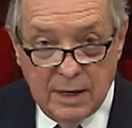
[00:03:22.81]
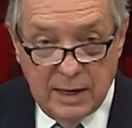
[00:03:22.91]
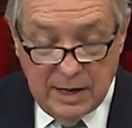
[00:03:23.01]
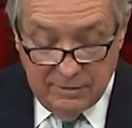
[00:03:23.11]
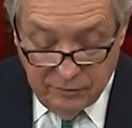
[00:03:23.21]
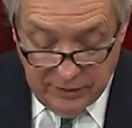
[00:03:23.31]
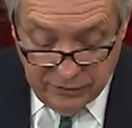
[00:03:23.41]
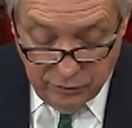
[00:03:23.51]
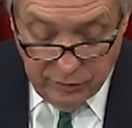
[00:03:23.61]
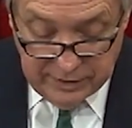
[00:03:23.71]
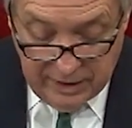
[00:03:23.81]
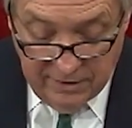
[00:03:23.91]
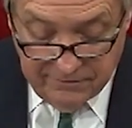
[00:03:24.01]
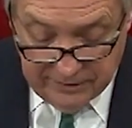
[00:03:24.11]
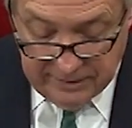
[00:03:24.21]
and I've read through it
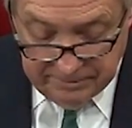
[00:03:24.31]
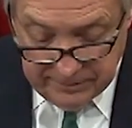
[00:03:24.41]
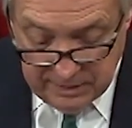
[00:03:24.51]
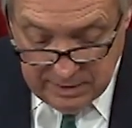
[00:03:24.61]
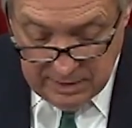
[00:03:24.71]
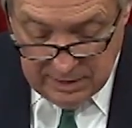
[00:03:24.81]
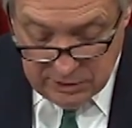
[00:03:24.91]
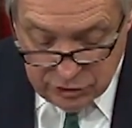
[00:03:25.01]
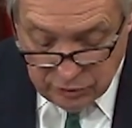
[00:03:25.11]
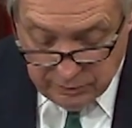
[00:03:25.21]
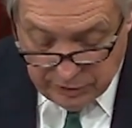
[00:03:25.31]
carefully. Should we